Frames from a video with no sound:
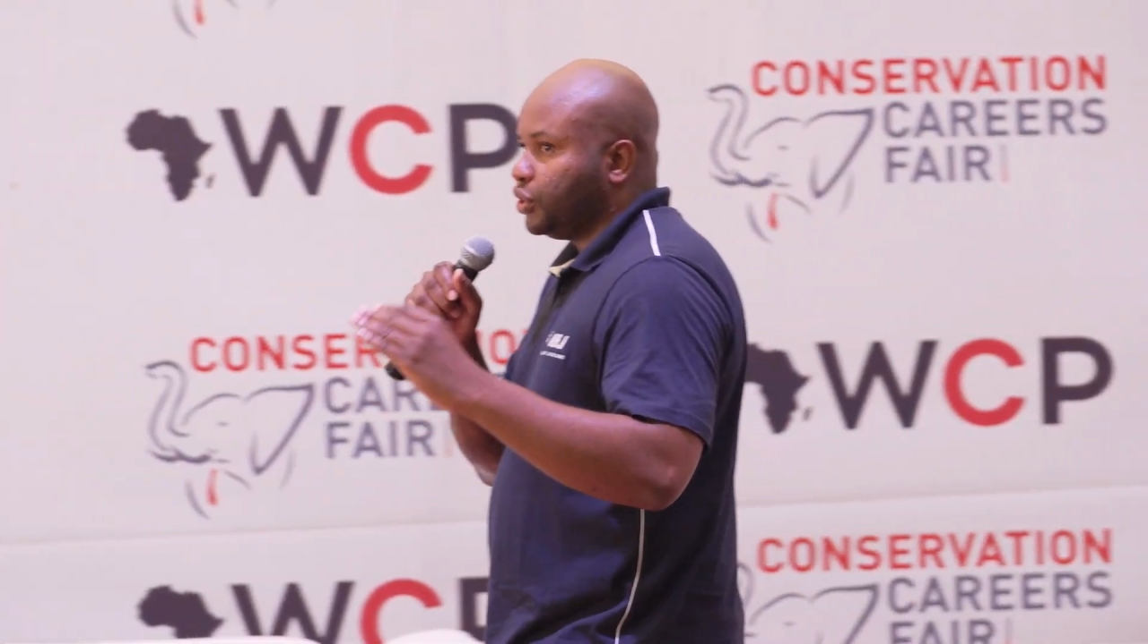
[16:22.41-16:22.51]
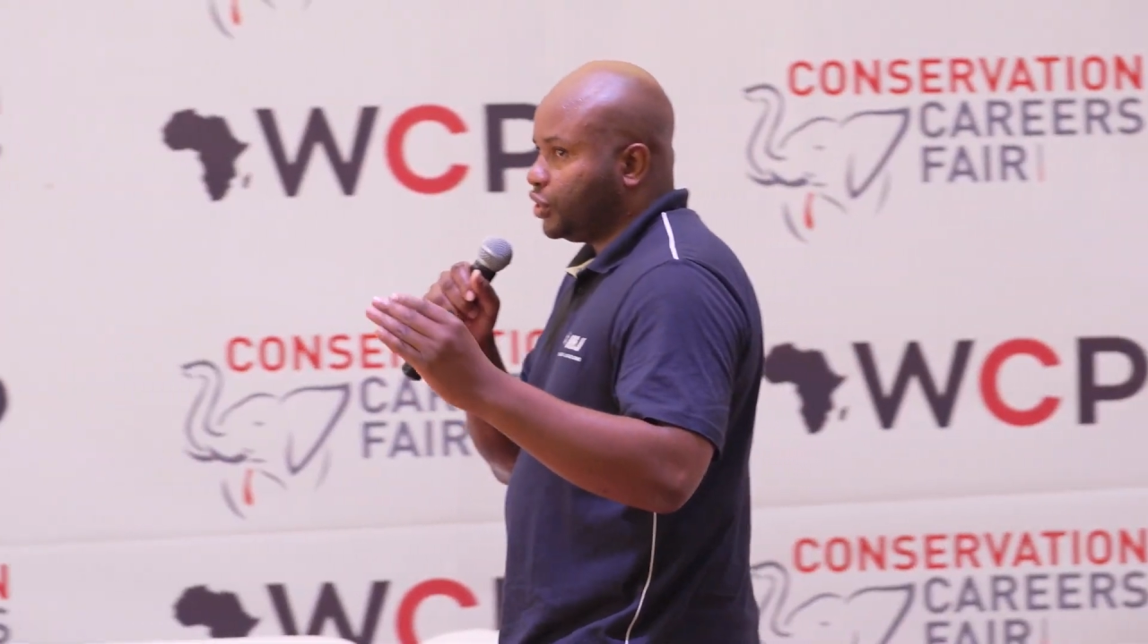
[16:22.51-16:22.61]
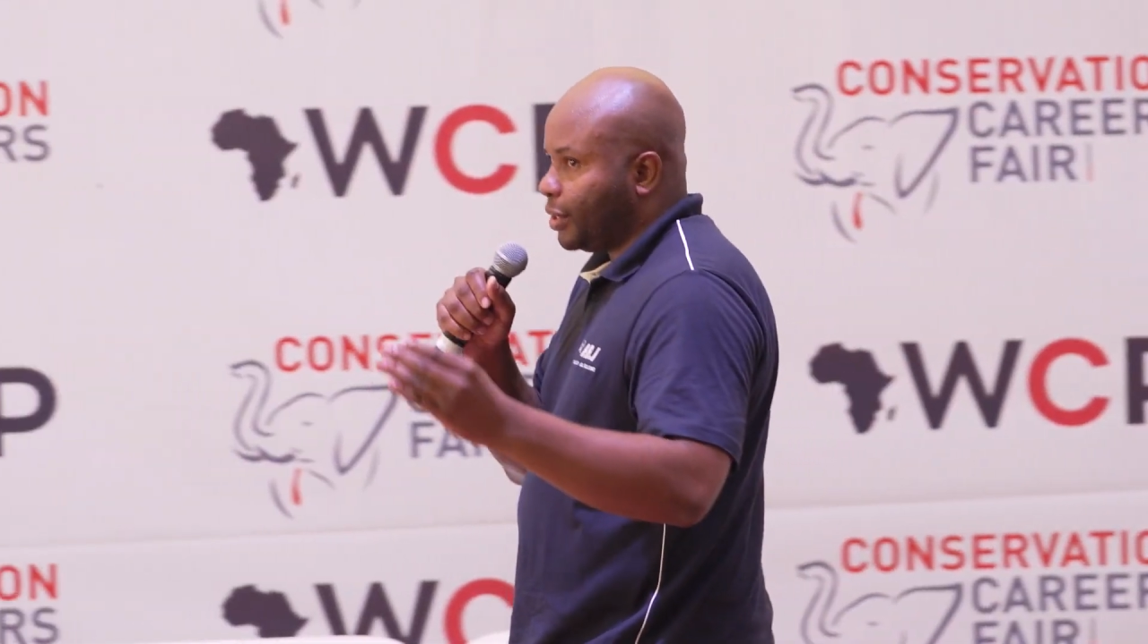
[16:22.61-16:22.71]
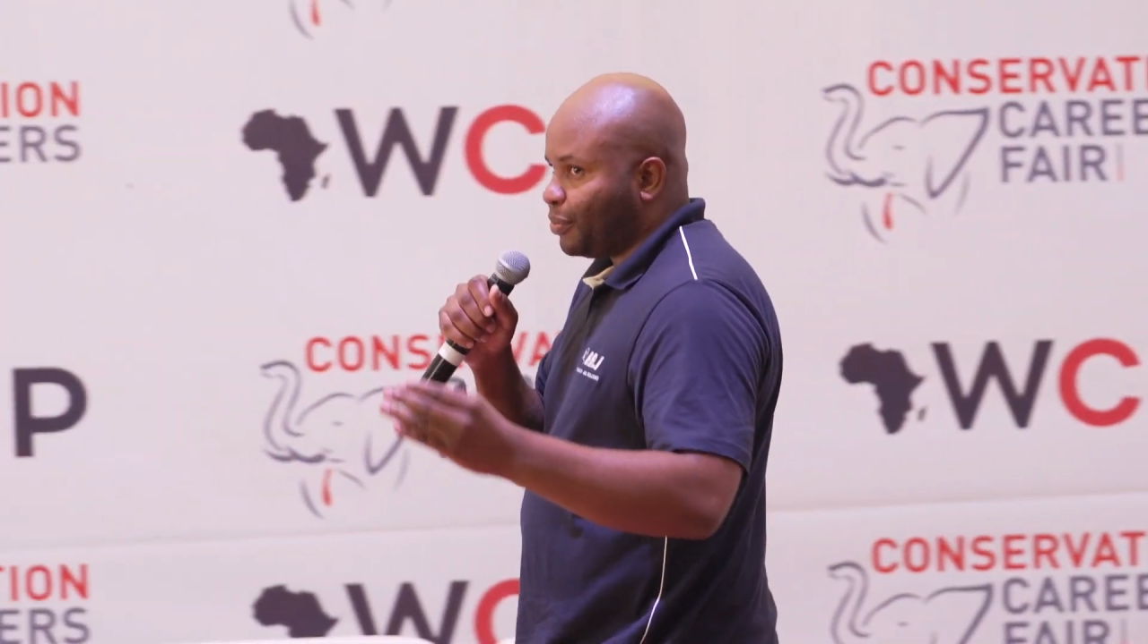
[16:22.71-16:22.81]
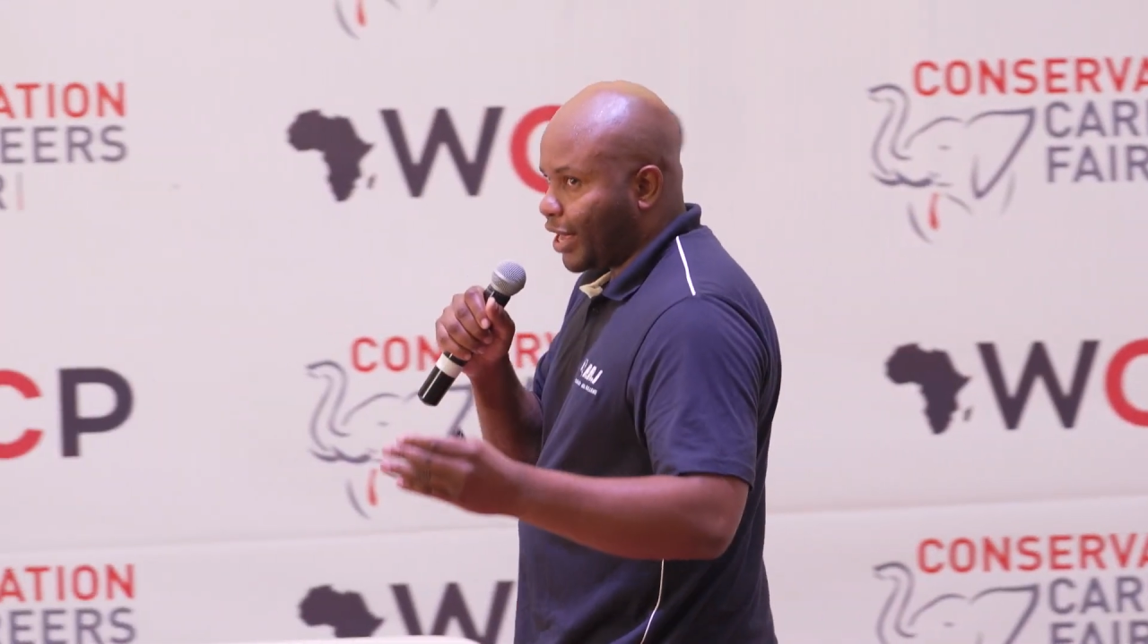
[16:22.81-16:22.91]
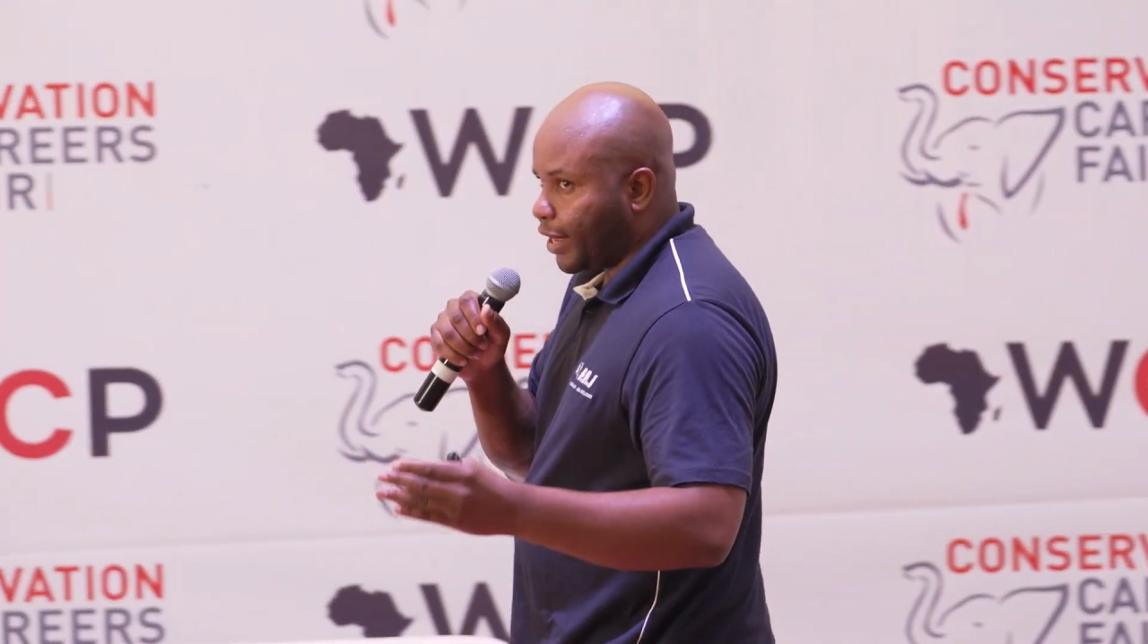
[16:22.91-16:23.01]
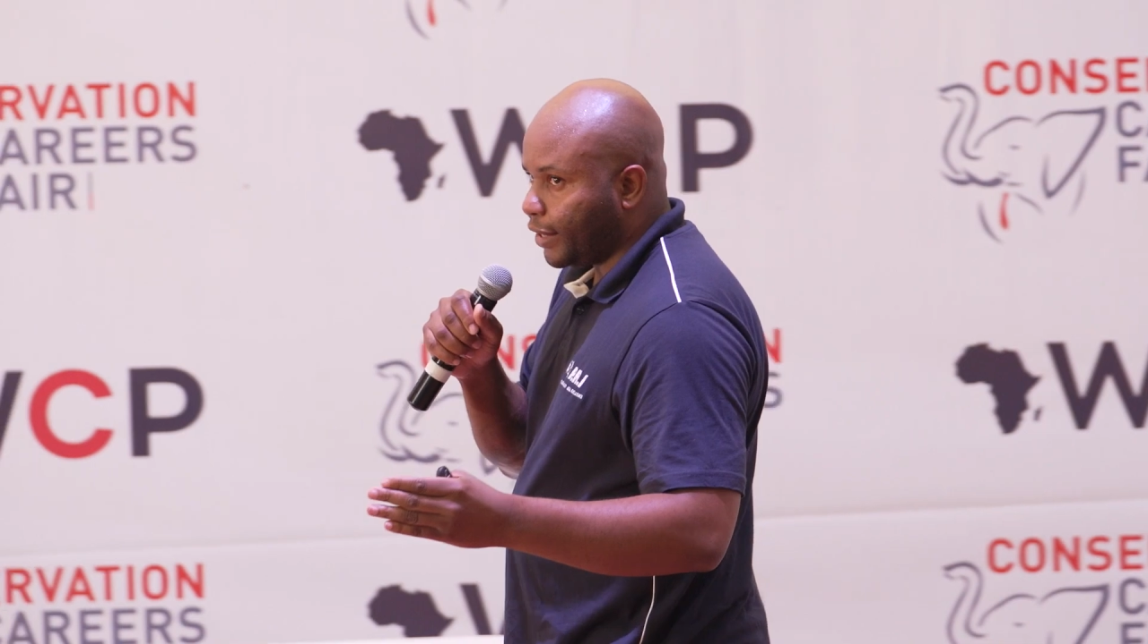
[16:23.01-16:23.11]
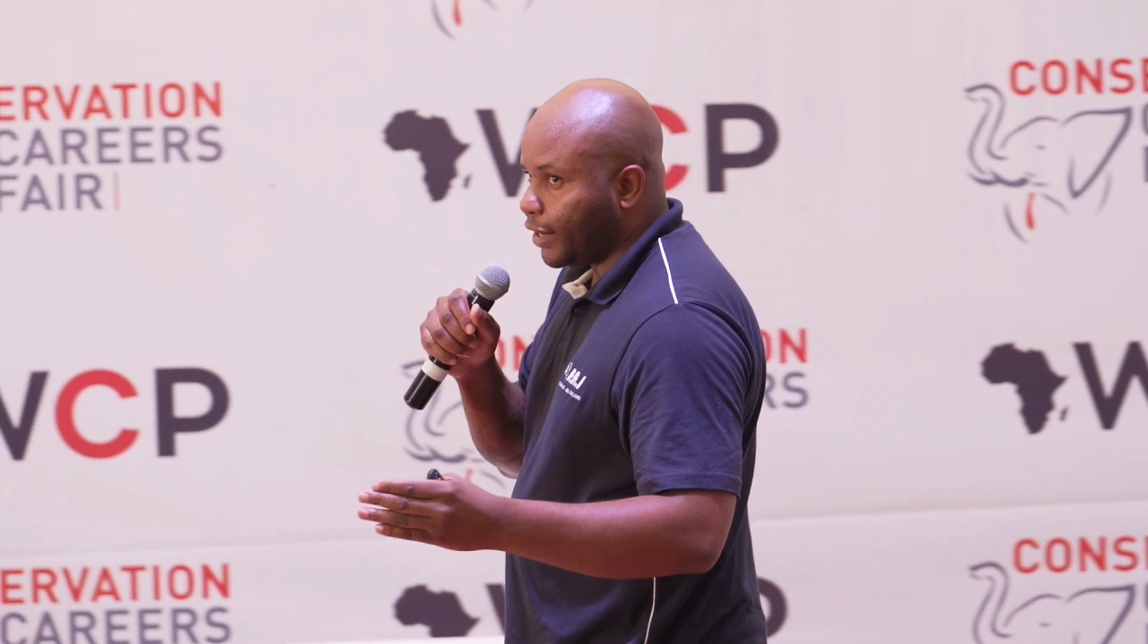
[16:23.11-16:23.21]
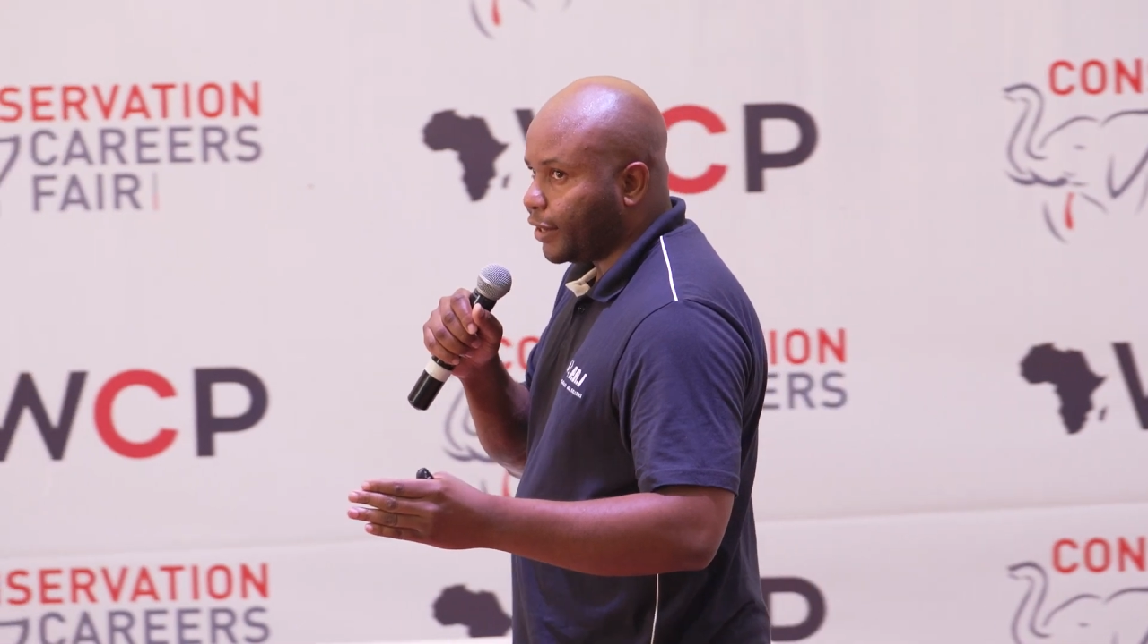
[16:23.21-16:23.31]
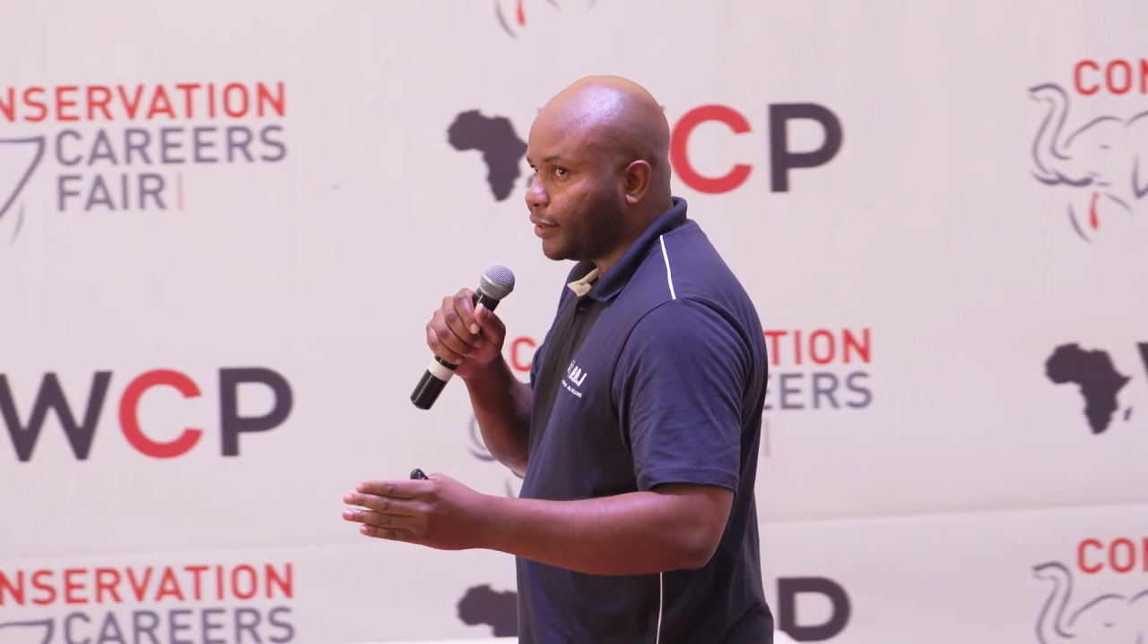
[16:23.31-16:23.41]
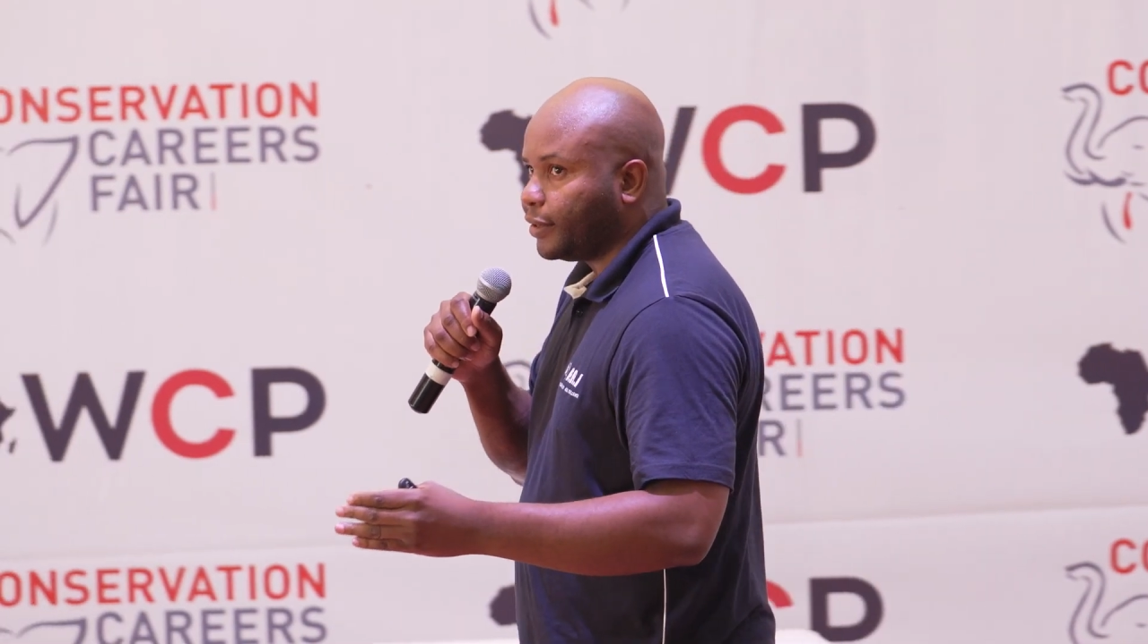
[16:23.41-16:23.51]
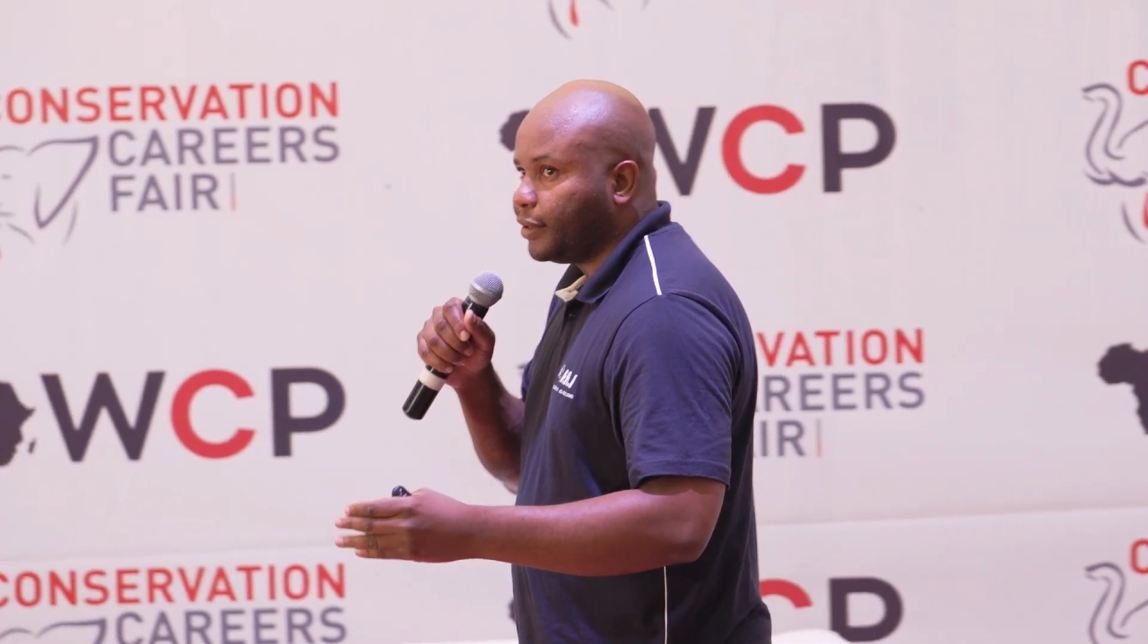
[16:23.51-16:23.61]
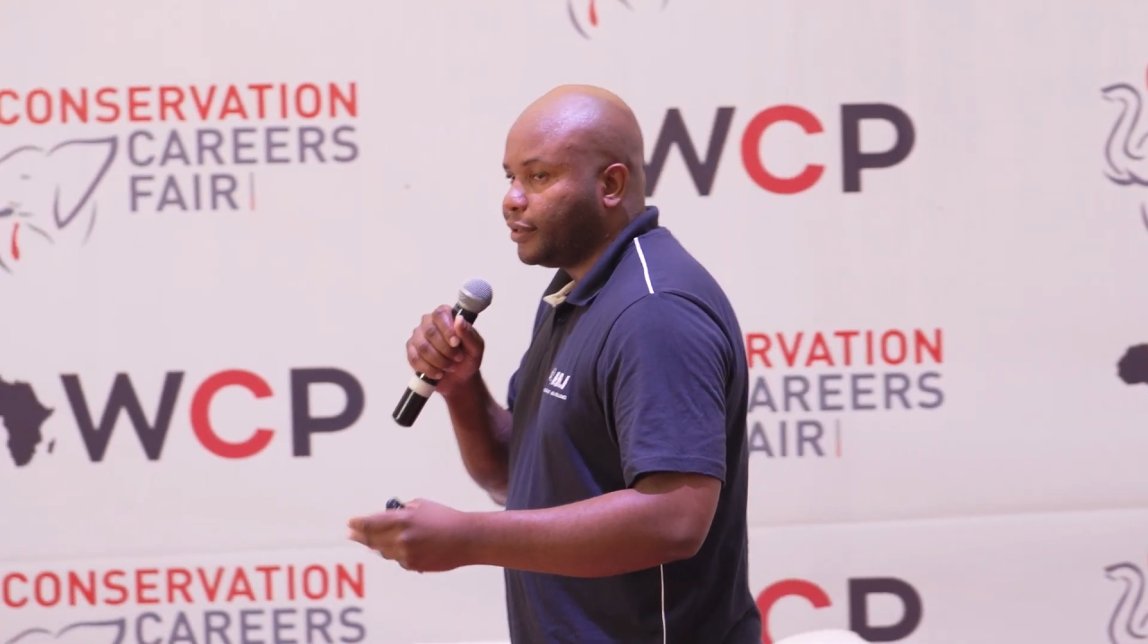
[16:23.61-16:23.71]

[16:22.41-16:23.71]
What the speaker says: you're a step ahead again.